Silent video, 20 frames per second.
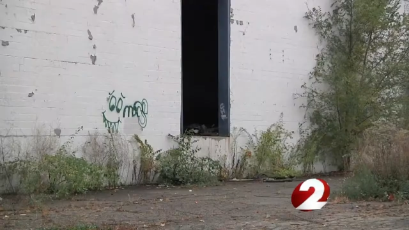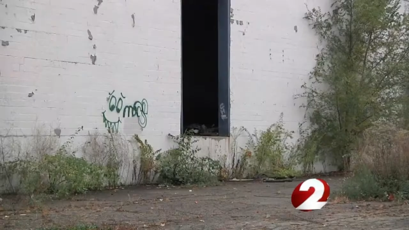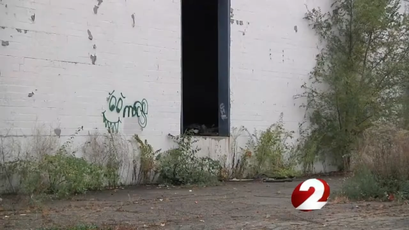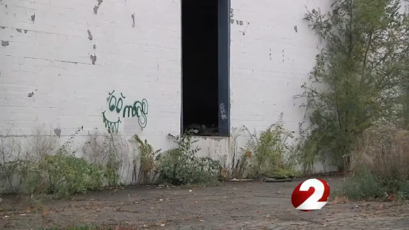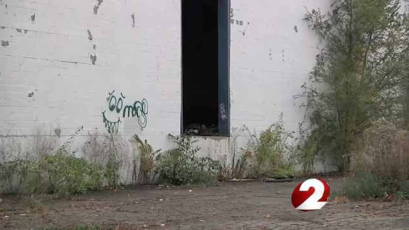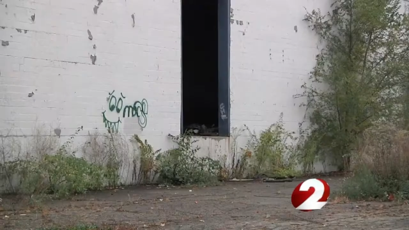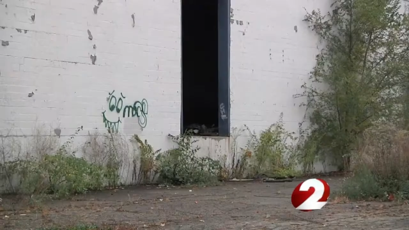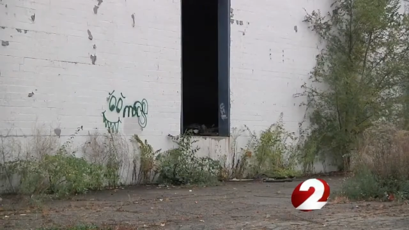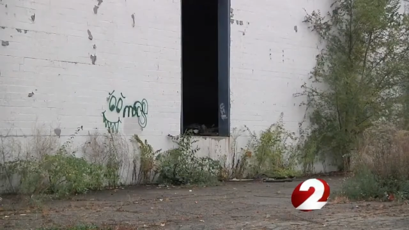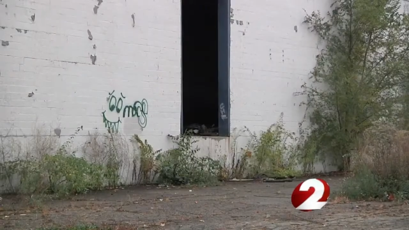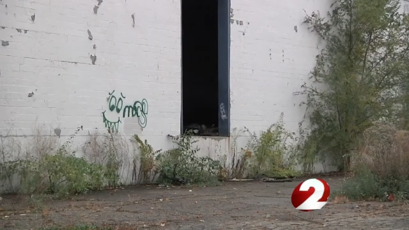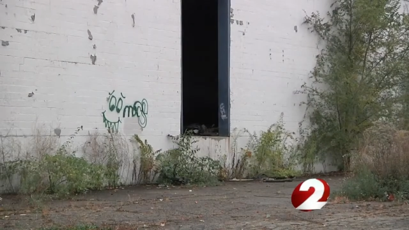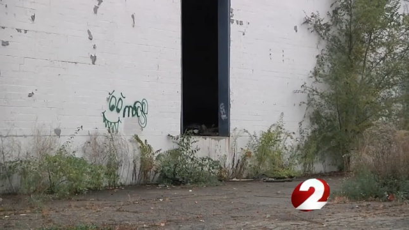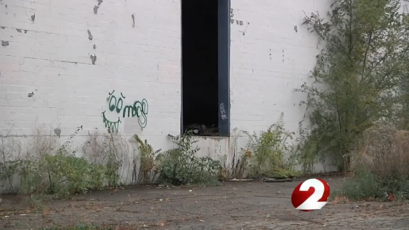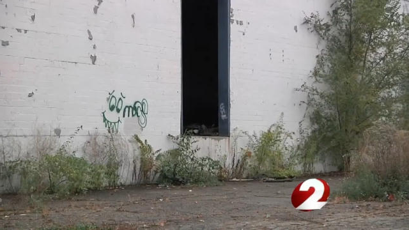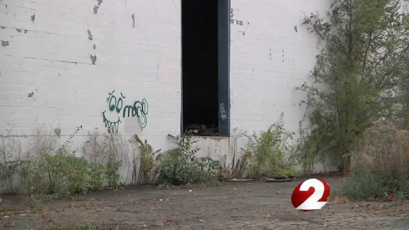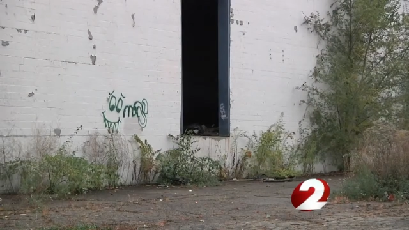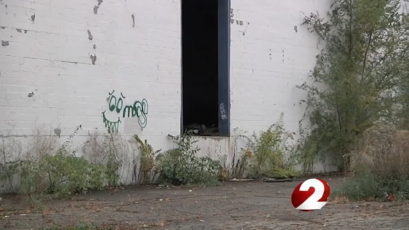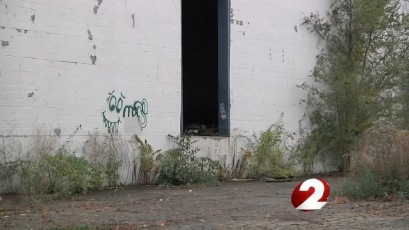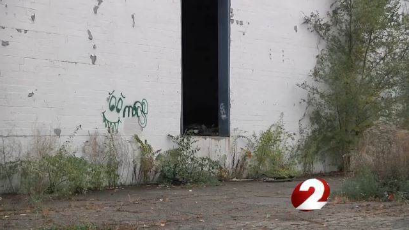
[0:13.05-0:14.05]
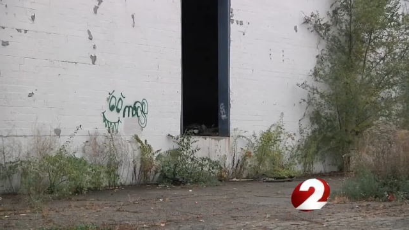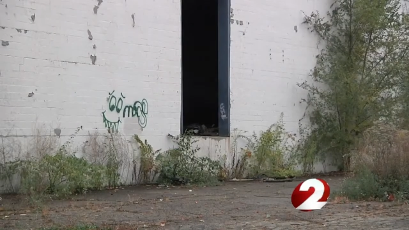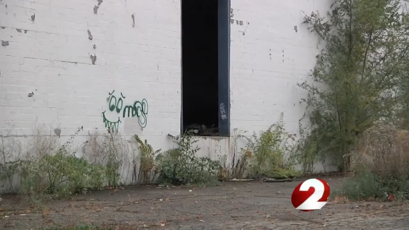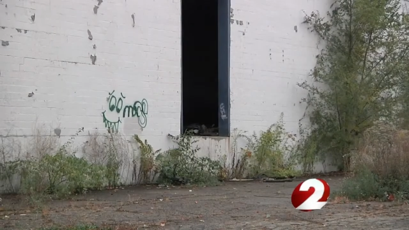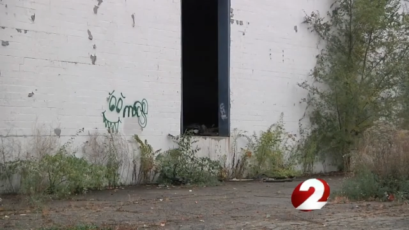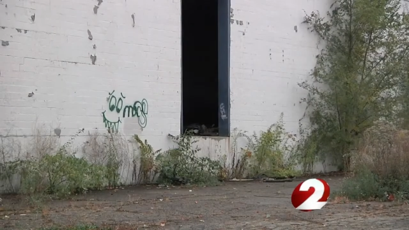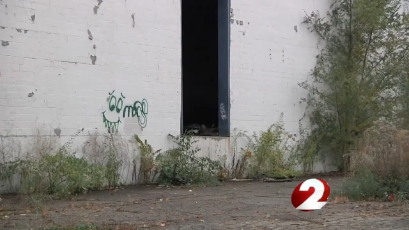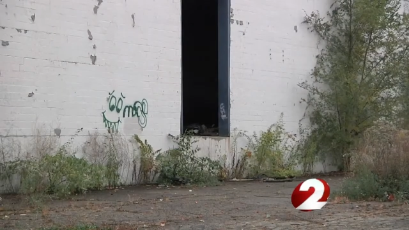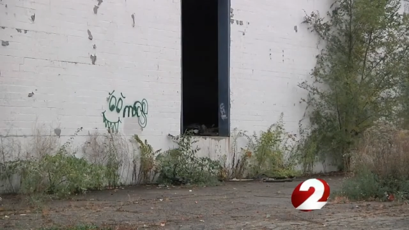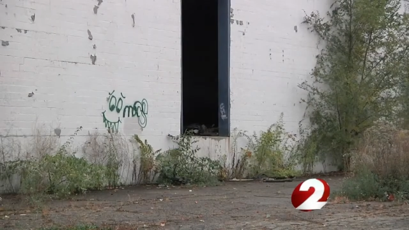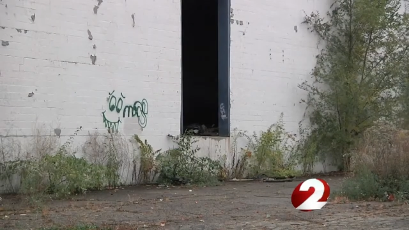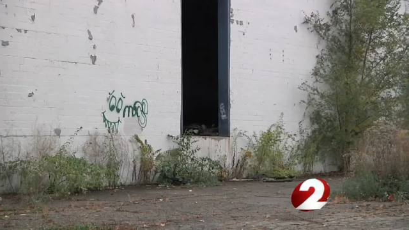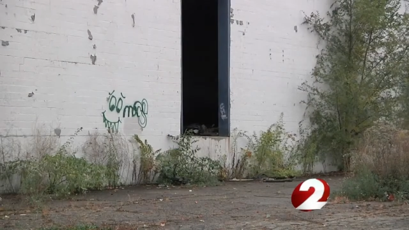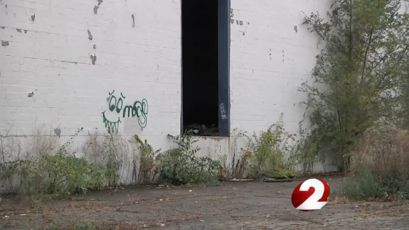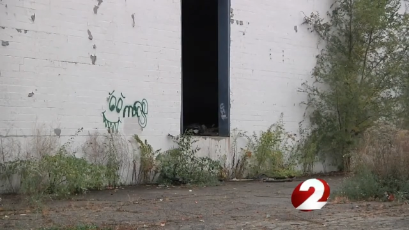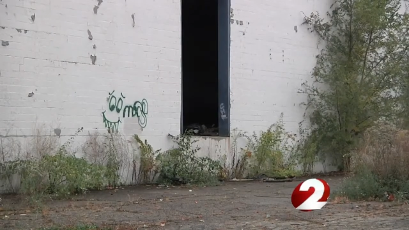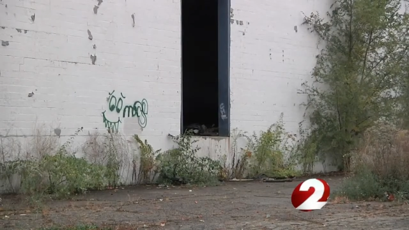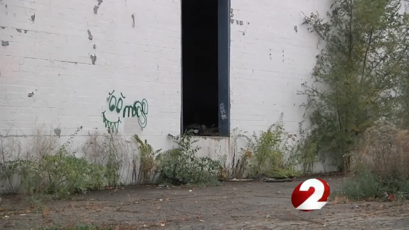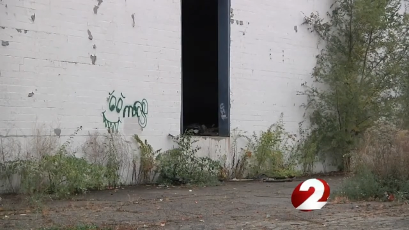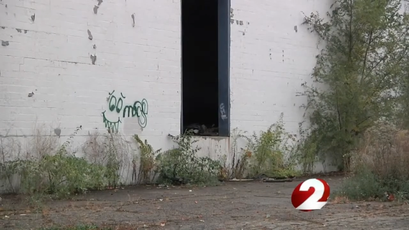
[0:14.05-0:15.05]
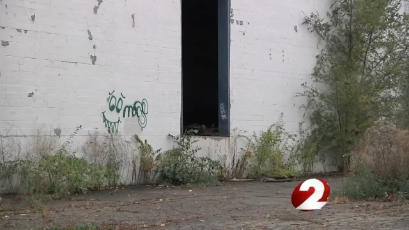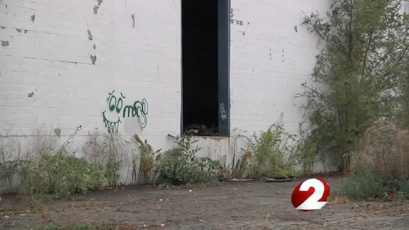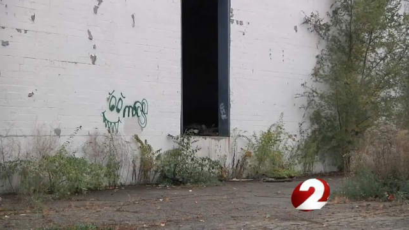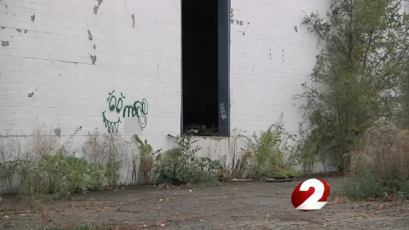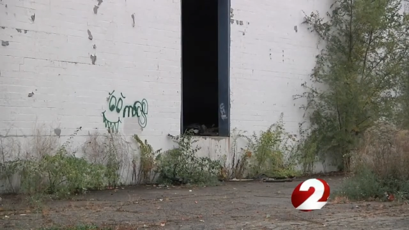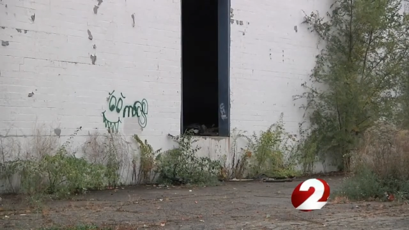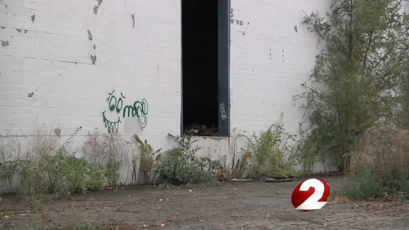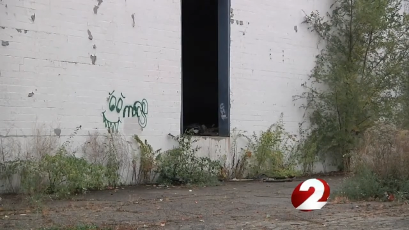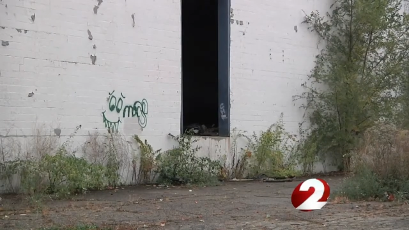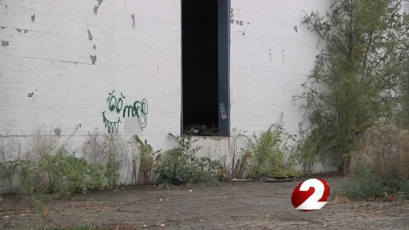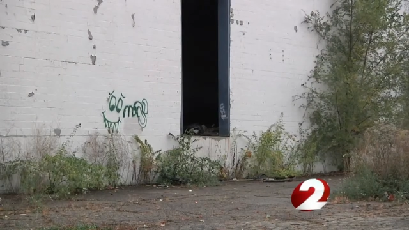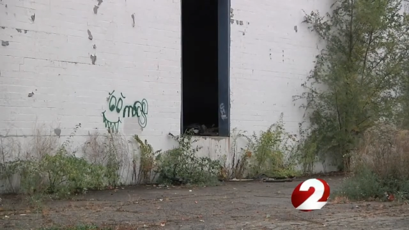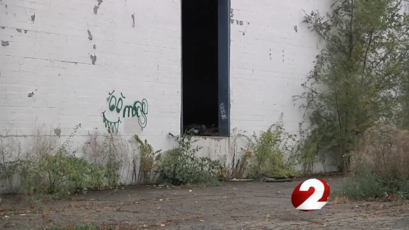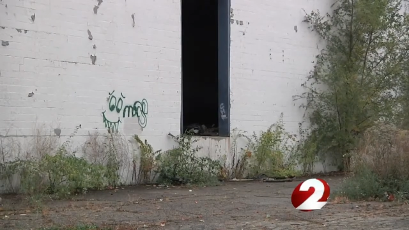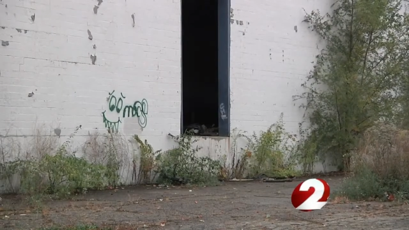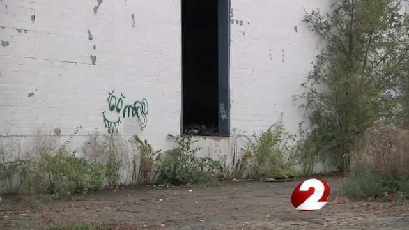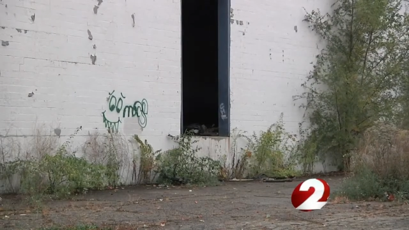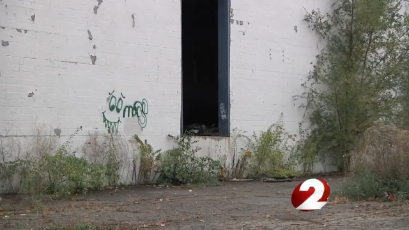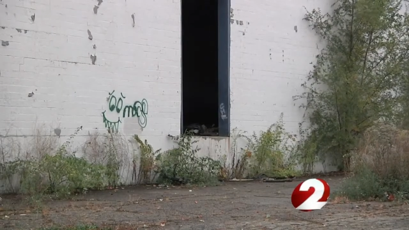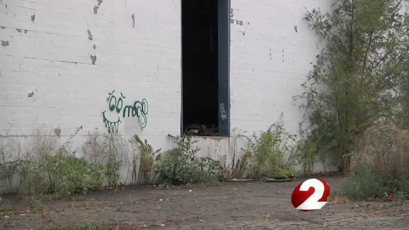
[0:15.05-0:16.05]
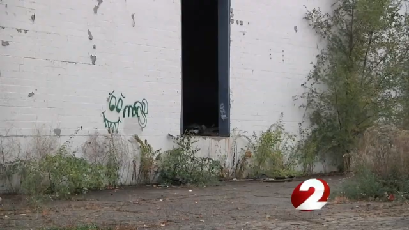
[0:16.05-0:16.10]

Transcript: No face is visible, so there are no lips to read.